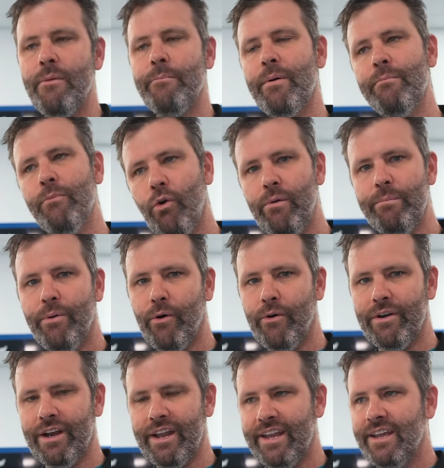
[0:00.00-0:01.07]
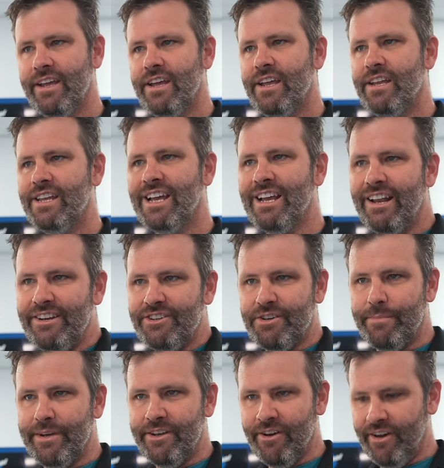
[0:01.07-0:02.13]
But more importantly, your cleat
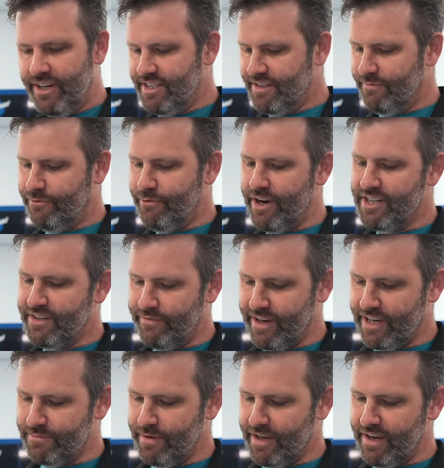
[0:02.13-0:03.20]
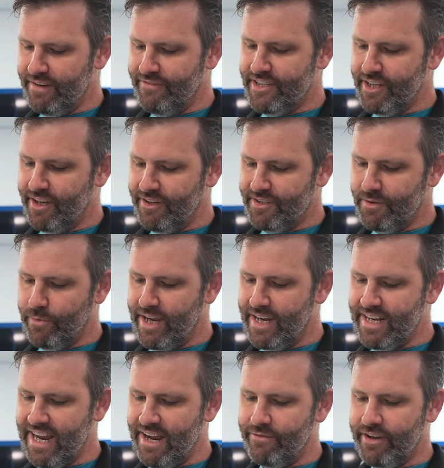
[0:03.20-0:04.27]
should be nice and fresh, if you ask me, and if it starts to wear
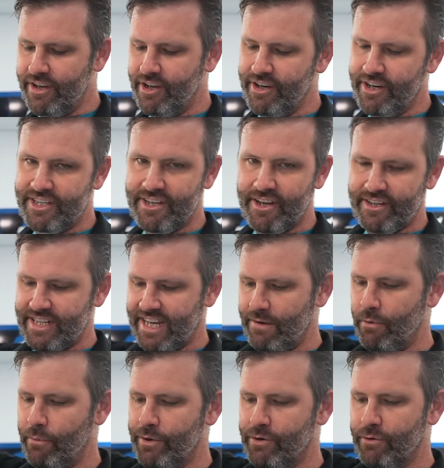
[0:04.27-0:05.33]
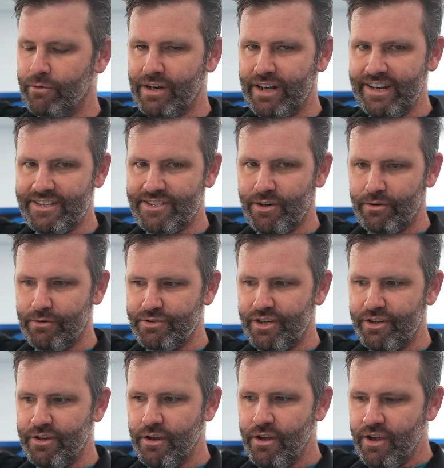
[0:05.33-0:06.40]
down, then you're going to start to get what we call cleat toggle, so
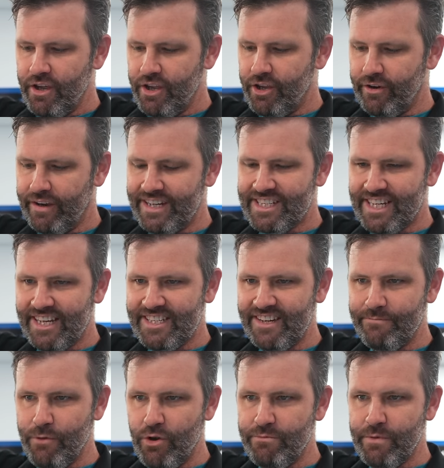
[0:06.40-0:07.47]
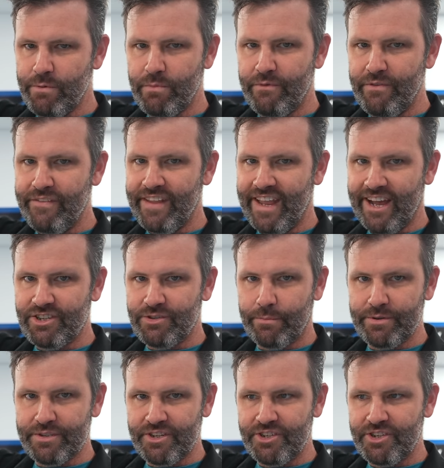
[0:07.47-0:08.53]
you got excessive movement within the actual
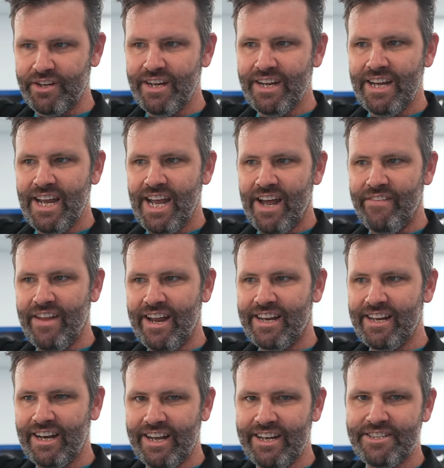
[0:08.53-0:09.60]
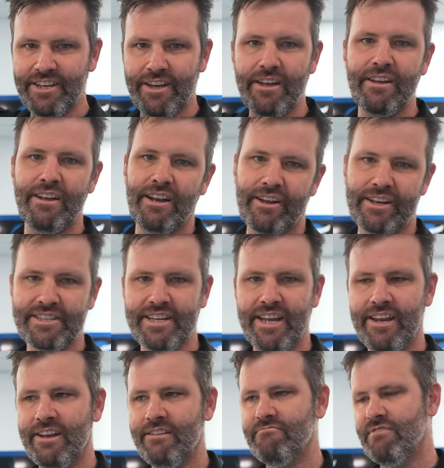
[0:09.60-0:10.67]
position, and that can lead to, like I
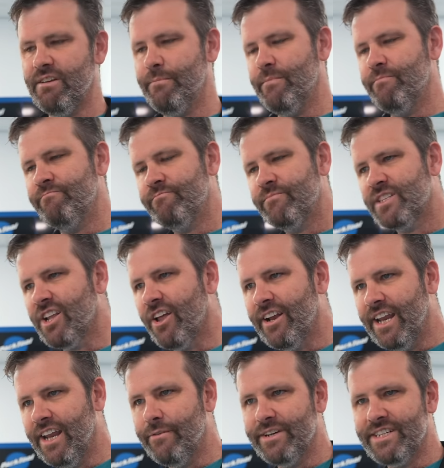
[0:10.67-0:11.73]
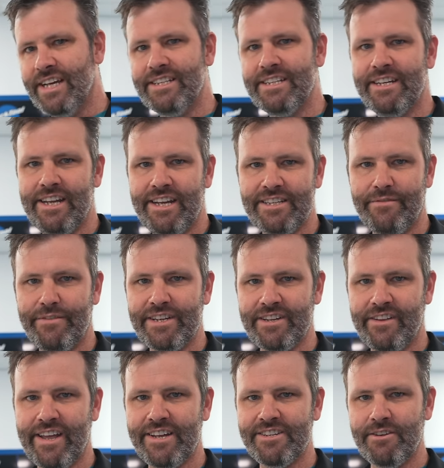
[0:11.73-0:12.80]
say, slightly irritated knees and things
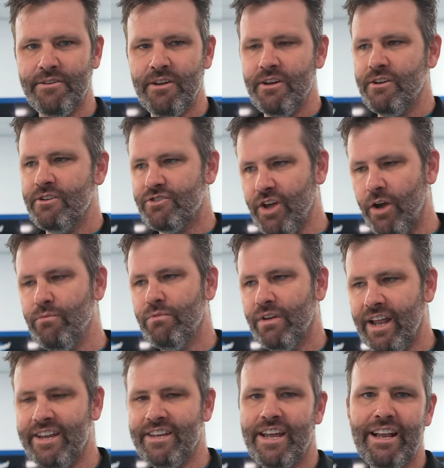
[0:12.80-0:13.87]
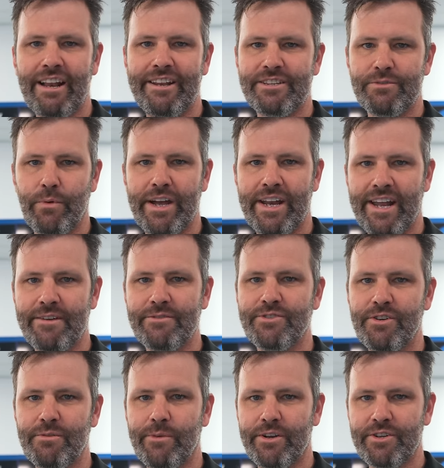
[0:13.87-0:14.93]
like that. So don't let your cleats wear down
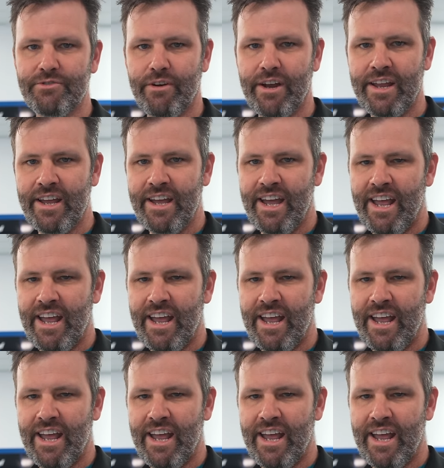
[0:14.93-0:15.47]
too much, all right?